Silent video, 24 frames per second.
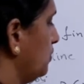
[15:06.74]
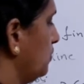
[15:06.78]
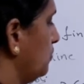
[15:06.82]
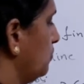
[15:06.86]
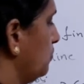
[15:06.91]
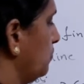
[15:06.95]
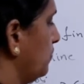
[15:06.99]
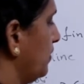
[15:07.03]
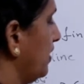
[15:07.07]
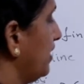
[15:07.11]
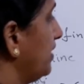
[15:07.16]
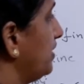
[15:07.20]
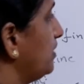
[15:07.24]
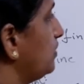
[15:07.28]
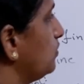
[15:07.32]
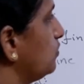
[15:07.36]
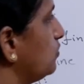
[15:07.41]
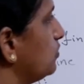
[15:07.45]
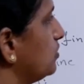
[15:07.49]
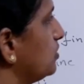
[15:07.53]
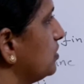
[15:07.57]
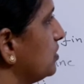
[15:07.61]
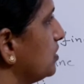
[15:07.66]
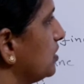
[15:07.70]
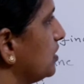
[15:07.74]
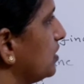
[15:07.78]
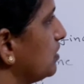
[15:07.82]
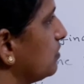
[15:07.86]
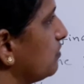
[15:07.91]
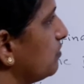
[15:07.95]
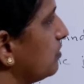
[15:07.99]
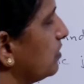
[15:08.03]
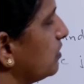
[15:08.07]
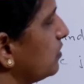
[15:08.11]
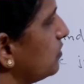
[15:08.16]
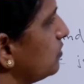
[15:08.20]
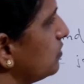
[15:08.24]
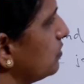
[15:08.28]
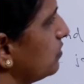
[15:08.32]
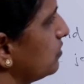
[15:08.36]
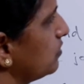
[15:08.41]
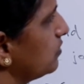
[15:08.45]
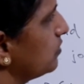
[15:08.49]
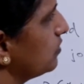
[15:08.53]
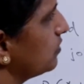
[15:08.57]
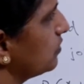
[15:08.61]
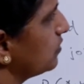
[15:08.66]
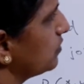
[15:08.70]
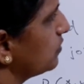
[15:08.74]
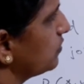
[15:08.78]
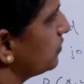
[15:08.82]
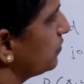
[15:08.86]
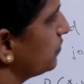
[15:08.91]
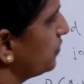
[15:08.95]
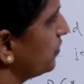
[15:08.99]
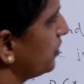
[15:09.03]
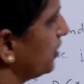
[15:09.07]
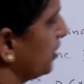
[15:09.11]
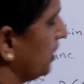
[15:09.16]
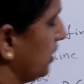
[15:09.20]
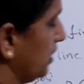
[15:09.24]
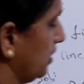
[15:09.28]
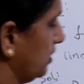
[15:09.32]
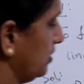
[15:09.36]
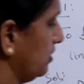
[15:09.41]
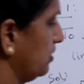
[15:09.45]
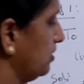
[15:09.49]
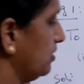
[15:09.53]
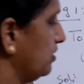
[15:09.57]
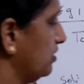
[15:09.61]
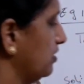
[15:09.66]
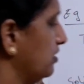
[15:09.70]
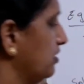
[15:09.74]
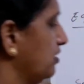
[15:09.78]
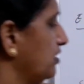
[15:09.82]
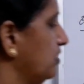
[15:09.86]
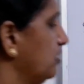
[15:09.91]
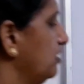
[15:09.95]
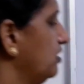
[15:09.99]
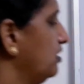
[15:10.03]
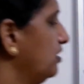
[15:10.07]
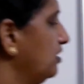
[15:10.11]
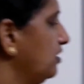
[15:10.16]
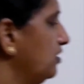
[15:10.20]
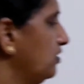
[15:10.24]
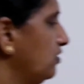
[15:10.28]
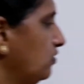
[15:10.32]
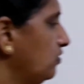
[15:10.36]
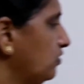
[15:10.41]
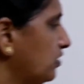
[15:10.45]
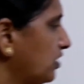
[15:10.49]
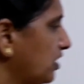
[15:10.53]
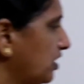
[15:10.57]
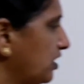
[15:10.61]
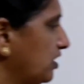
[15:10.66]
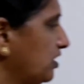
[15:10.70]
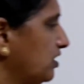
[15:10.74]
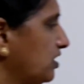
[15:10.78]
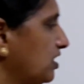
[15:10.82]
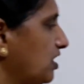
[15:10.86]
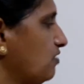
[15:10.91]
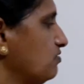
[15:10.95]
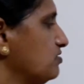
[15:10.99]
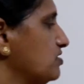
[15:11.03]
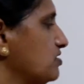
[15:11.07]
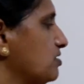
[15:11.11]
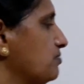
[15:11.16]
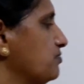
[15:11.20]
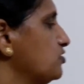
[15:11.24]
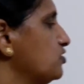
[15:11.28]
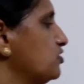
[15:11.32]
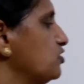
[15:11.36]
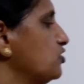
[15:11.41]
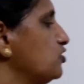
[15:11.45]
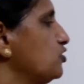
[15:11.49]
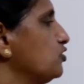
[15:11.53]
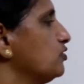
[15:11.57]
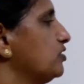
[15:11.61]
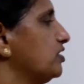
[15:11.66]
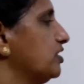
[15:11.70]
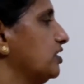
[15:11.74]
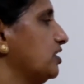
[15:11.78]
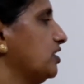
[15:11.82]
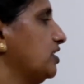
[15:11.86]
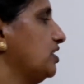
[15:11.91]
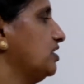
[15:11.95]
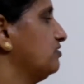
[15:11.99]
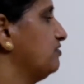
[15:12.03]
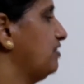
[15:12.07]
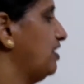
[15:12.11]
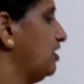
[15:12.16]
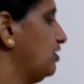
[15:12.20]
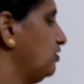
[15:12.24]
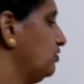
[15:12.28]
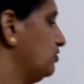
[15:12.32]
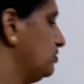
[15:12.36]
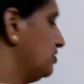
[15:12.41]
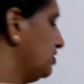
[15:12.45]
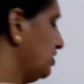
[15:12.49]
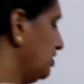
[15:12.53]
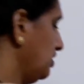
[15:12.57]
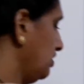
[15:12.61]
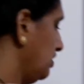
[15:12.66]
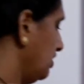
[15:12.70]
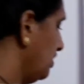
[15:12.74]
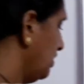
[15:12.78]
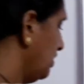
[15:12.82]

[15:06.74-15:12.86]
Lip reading: y2 is equal to 3. Okay, now substituting these values in